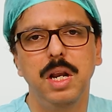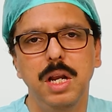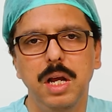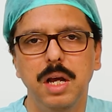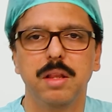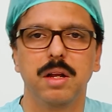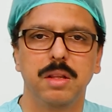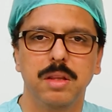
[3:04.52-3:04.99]
any
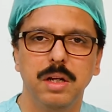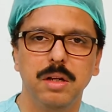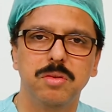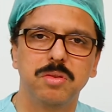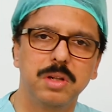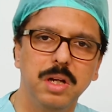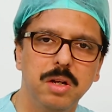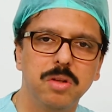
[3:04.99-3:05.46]
other thing
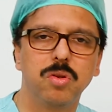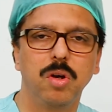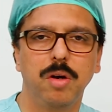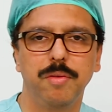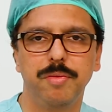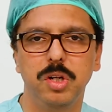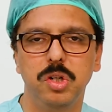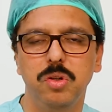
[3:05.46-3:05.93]
skin
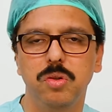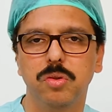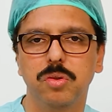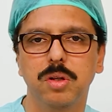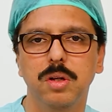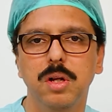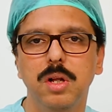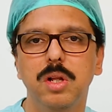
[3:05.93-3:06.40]
soft tissues